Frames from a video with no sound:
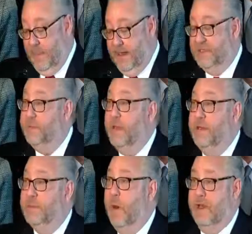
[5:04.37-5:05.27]
and
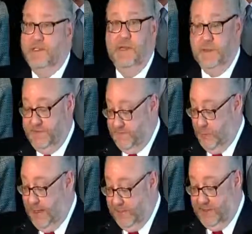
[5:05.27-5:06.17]
experienced prosecutors from
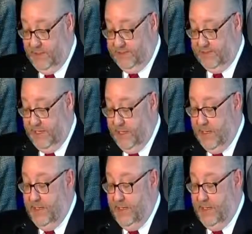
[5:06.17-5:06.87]
around the country,